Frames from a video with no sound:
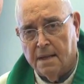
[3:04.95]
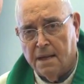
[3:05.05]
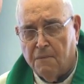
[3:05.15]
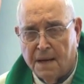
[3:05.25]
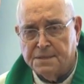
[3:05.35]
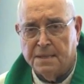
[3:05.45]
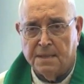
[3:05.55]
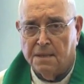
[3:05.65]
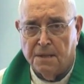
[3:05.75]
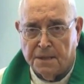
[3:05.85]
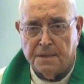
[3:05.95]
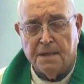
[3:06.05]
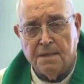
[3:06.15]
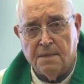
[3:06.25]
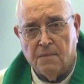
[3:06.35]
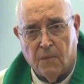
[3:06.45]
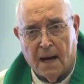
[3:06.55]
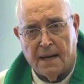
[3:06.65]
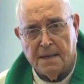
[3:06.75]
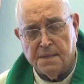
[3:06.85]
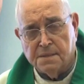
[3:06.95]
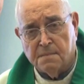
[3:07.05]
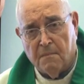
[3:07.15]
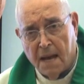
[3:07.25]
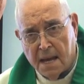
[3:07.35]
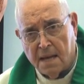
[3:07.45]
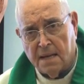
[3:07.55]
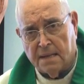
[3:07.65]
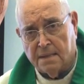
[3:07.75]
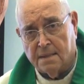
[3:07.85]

He wasn't a learned, wise man,